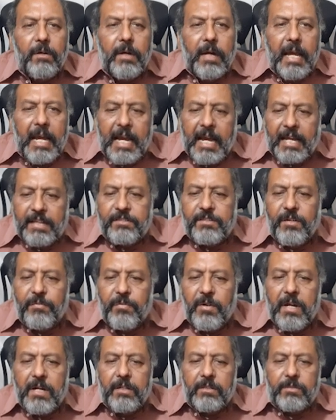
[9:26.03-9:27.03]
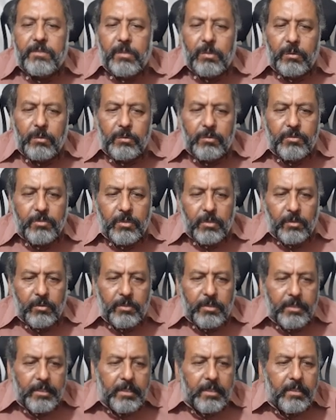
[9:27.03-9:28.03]
As the fungus grows
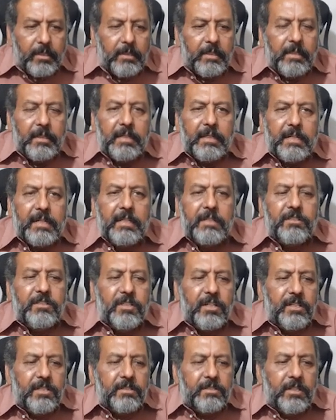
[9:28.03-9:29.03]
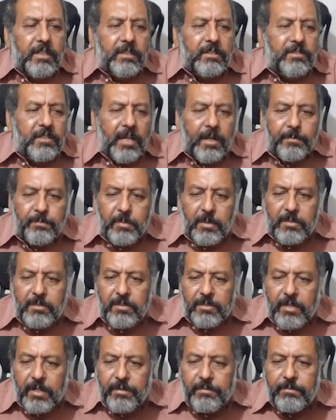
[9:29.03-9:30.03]
slowly, culture results are
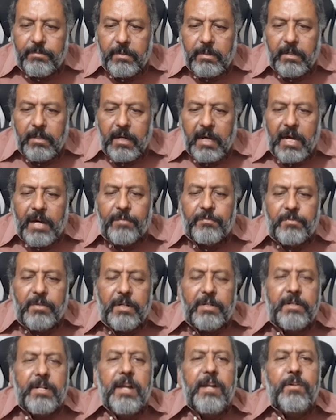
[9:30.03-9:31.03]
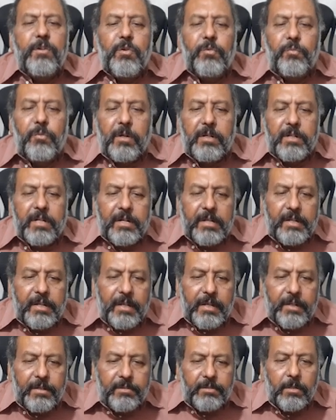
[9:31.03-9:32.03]
positive after 10 to 14
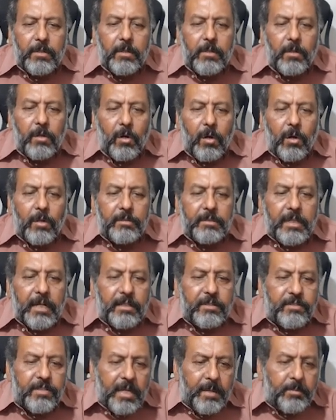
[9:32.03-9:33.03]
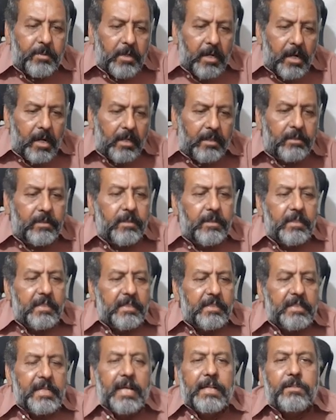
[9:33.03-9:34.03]
days on the seborrheic
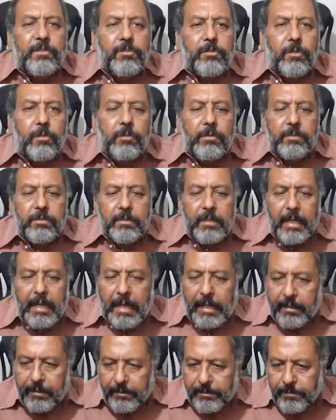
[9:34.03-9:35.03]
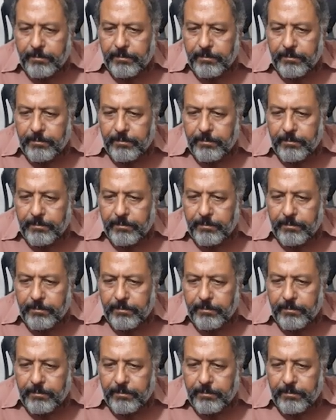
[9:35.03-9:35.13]
dextrose agar.